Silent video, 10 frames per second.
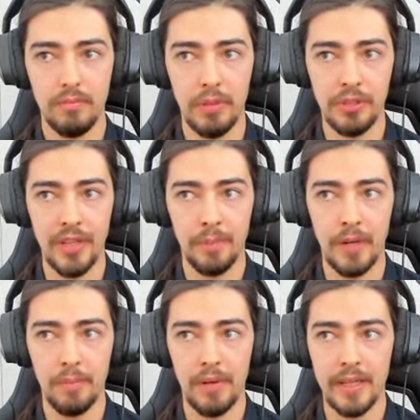build up
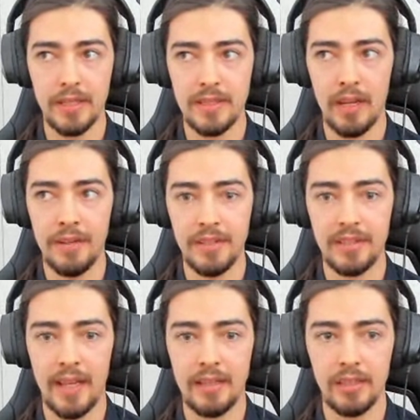our players'
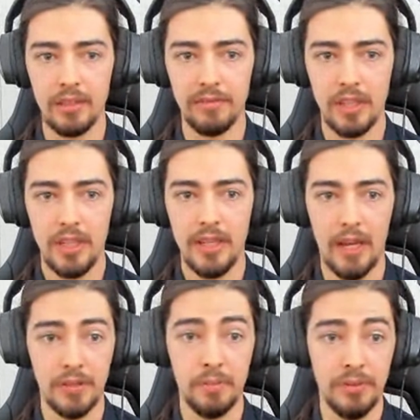understanding of
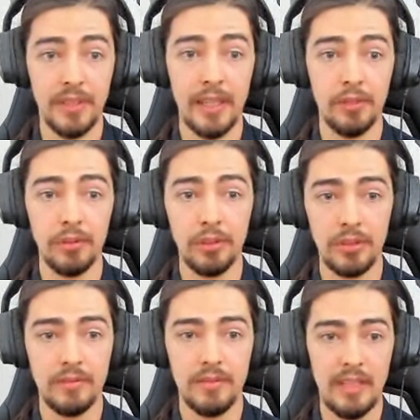how to put together a
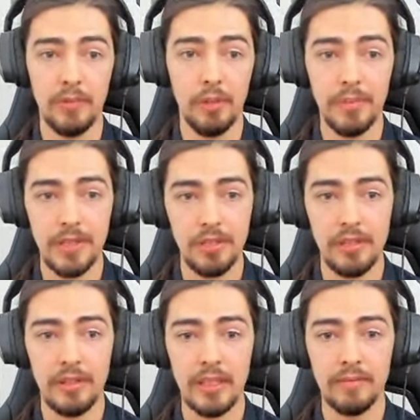good team
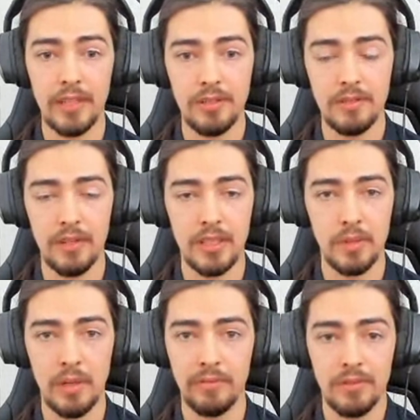composition in League of Legends, right?
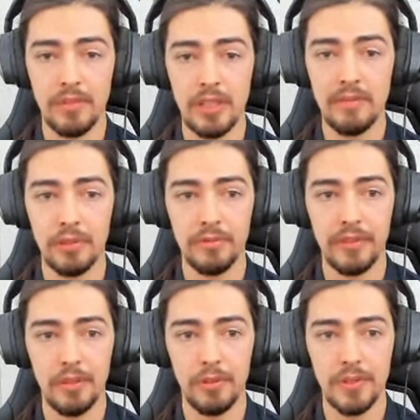So everyone's really involved
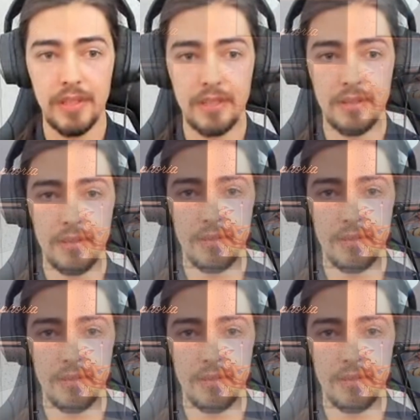in the process.